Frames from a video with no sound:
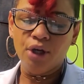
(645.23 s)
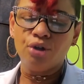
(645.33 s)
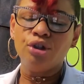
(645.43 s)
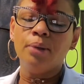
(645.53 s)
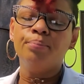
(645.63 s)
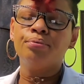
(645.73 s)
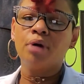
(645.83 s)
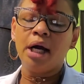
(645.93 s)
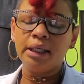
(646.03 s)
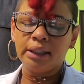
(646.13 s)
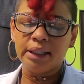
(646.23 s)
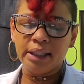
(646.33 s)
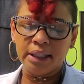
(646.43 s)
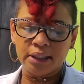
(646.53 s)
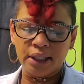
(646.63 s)
Your broccoli
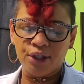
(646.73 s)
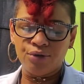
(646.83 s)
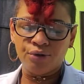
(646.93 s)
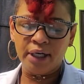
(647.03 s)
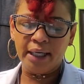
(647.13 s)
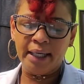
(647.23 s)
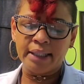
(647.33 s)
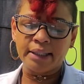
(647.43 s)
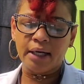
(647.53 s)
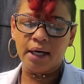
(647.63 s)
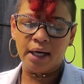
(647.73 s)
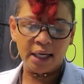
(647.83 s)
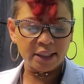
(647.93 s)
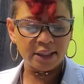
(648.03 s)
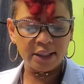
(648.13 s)
is a great
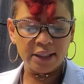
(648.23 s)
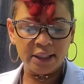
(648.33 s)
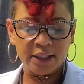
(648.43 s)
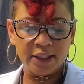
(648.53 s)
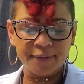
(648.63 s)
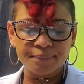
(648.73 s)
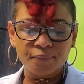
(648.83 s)
antioxidant in it.